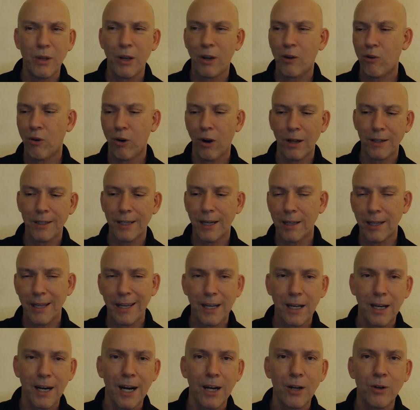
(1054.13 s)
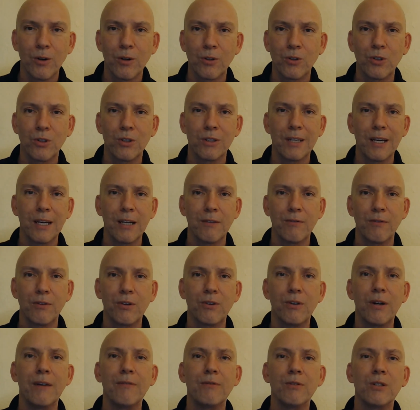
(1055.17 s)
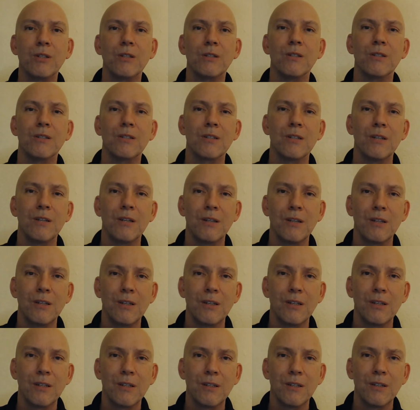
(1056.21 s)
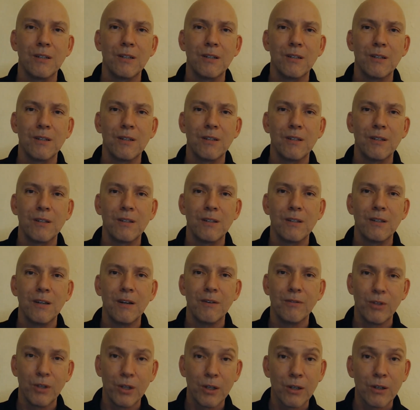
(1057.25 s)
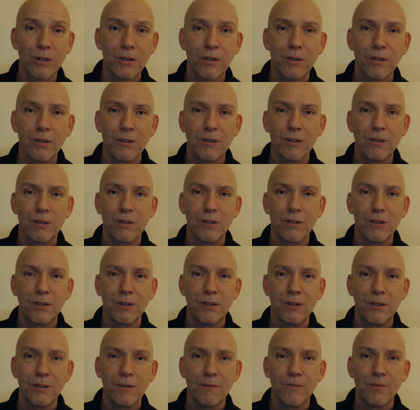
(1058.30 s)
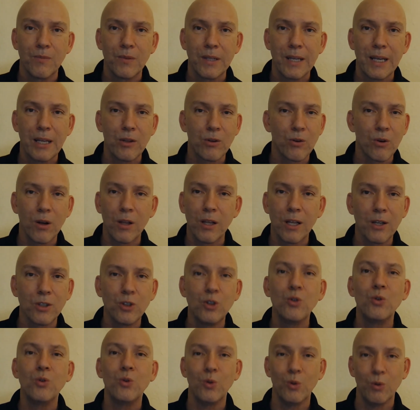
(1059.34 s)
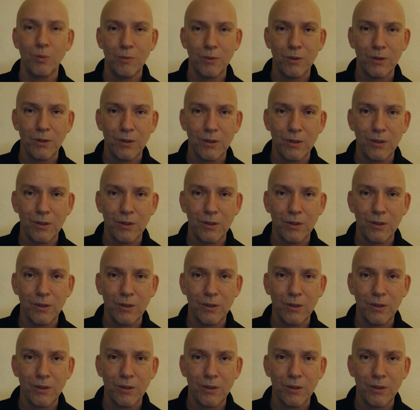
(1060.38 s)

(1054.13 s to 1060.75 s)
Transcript: They crawled out like cockroaches out of the crevices of the earth. And they're all on YouTube.